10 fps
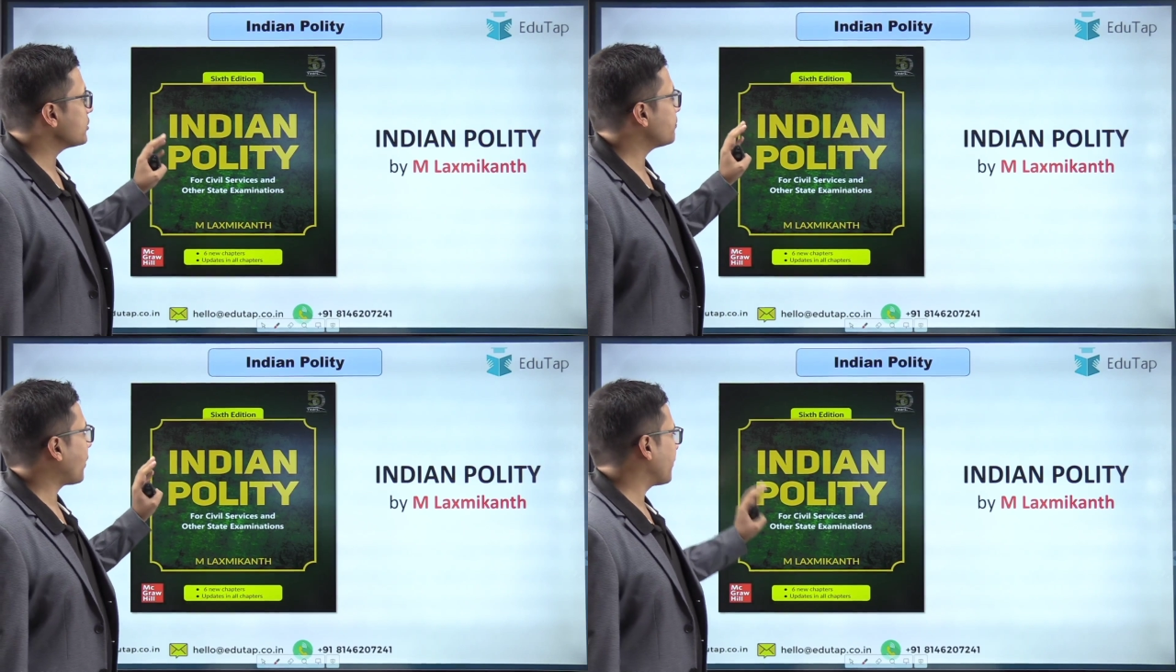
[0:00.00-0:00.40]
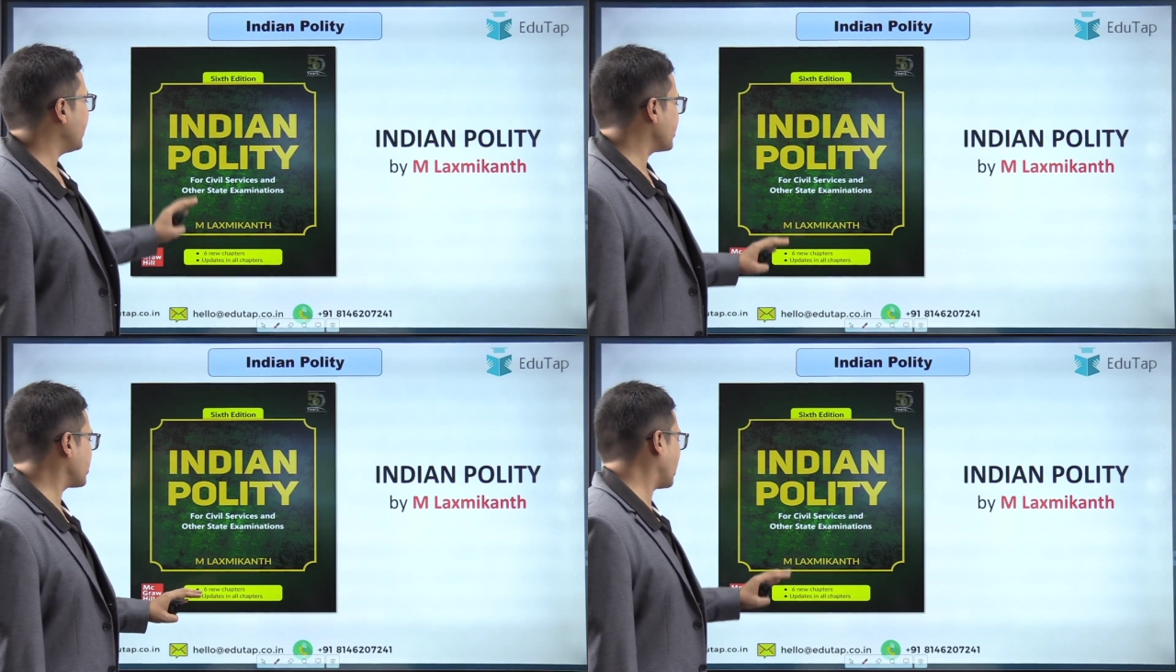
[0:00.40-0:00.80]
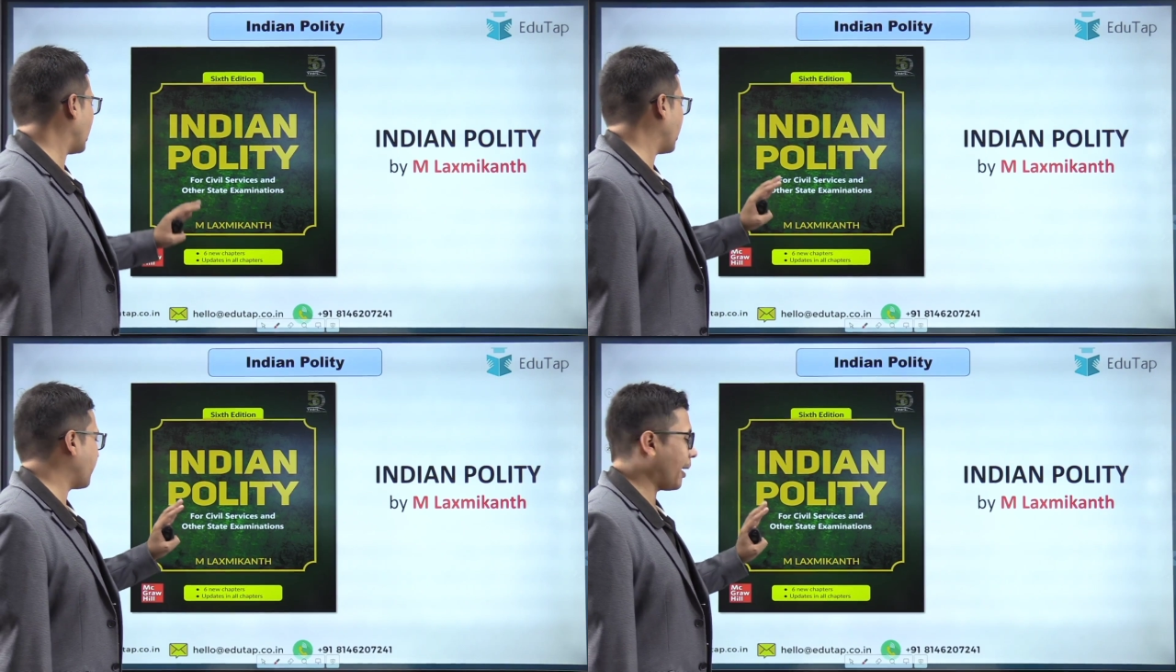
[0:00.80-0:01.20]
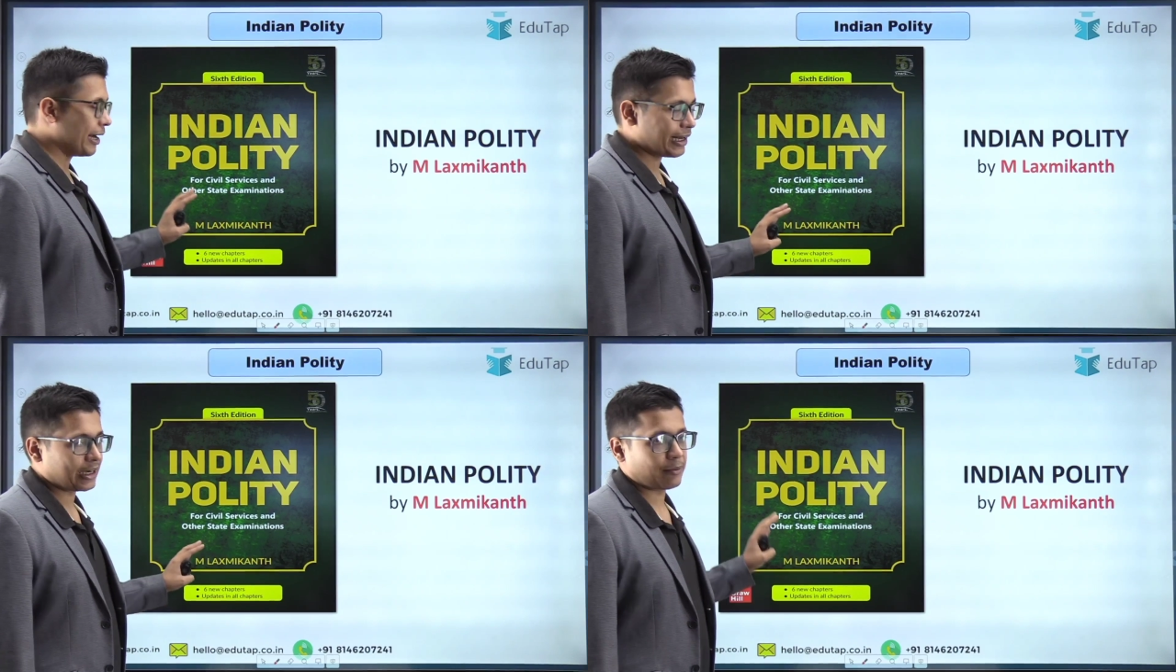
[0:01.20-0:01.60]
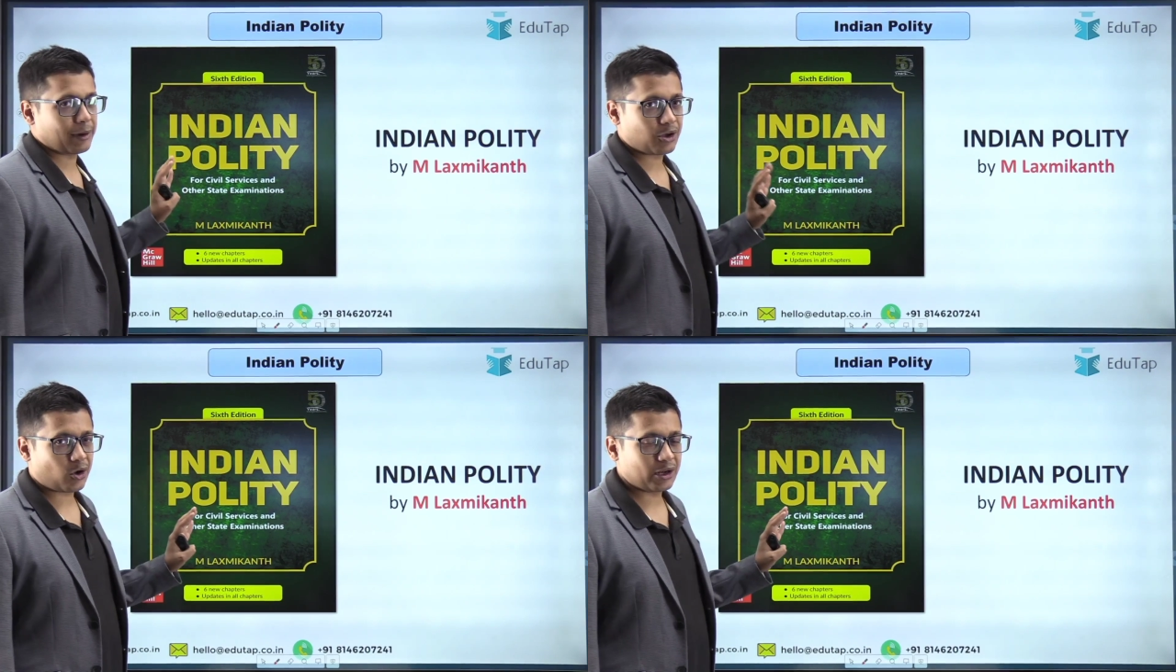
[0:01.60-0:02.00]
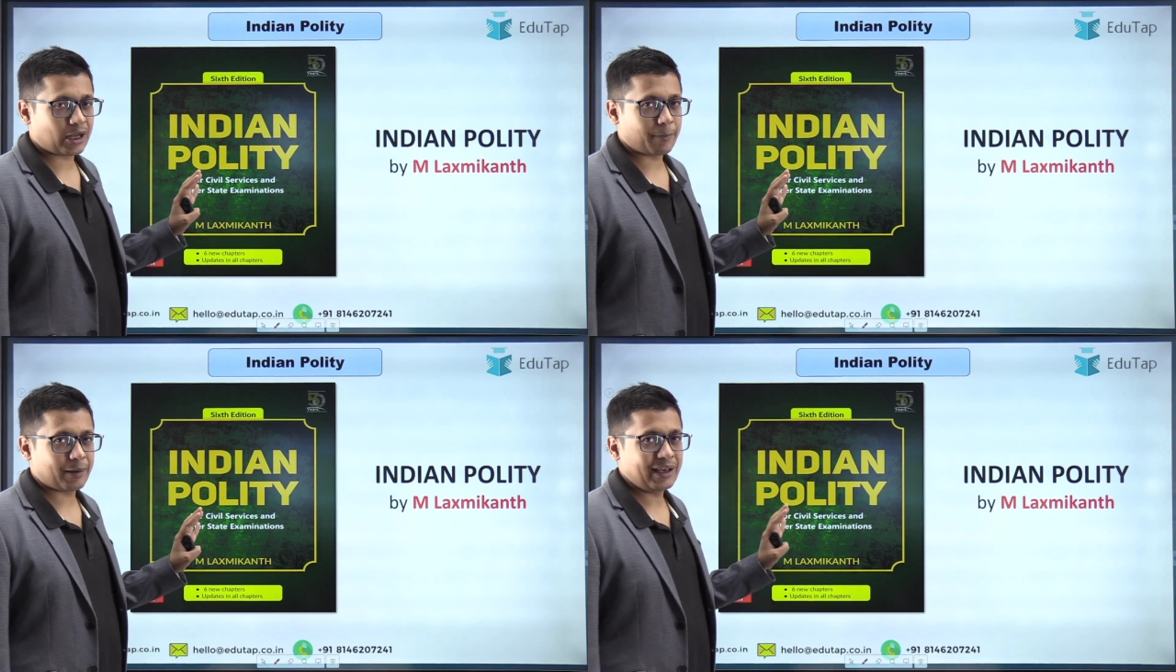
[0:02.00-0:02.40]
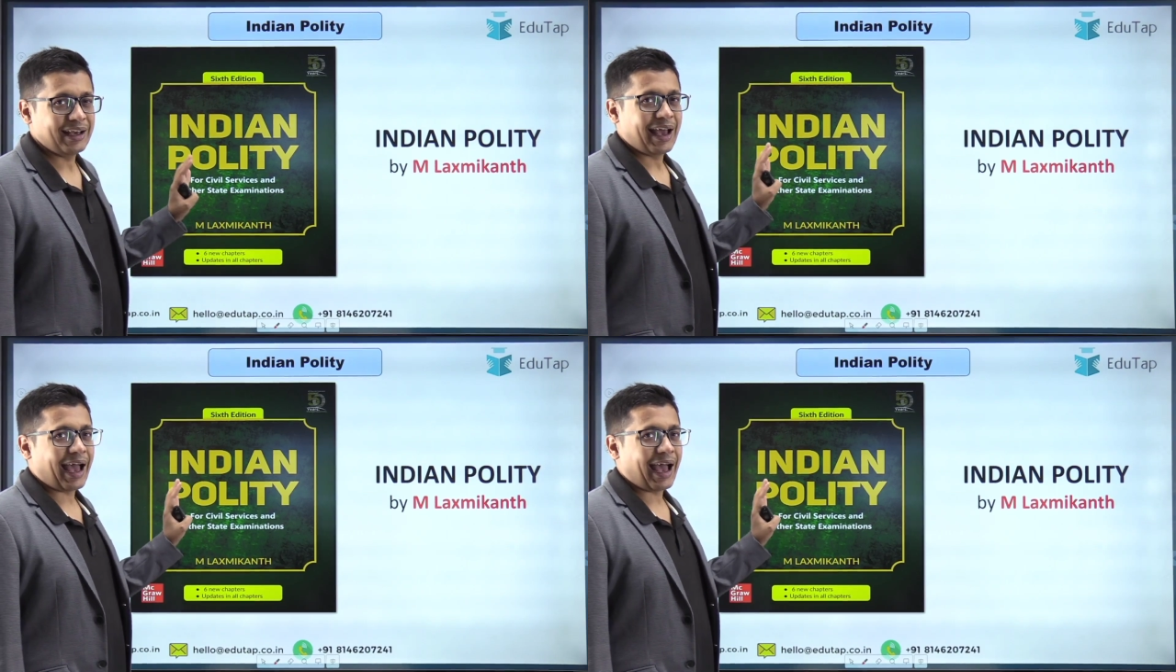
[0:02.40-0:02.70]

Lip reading: published by Tata McGraw-Hill company,